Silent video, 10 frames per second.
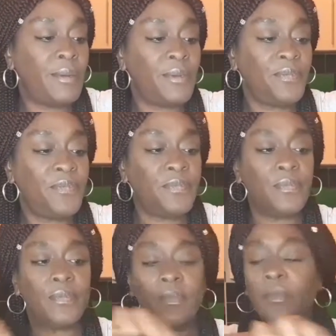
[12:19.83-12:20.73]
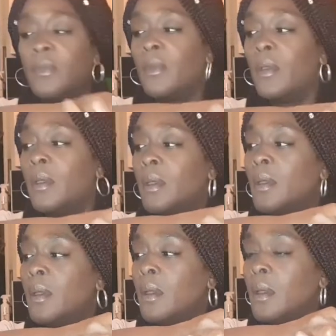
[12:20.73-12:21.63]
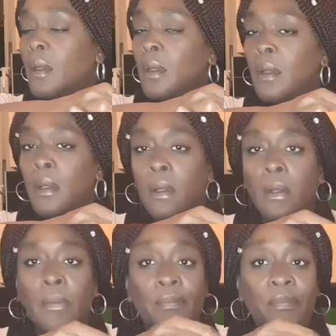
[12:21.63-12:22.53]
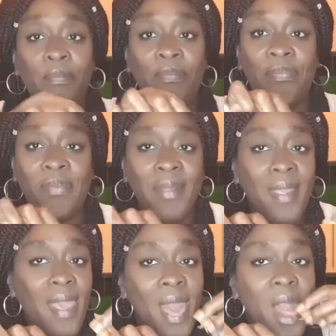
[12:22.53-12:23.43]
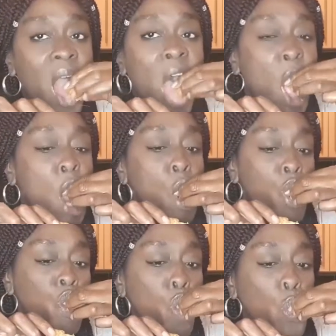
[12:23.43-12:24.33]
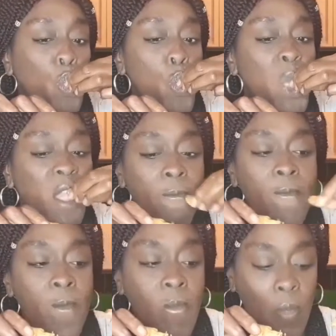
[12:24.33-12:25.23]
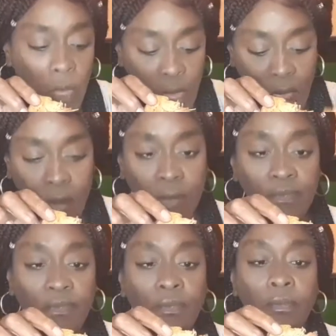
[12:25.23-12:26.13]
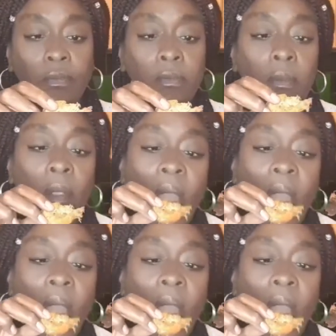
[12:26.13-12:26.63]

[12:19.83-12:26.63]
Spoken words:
I had tomatoes, and they gave me 3 tomatoes, and they charged me 60 cents.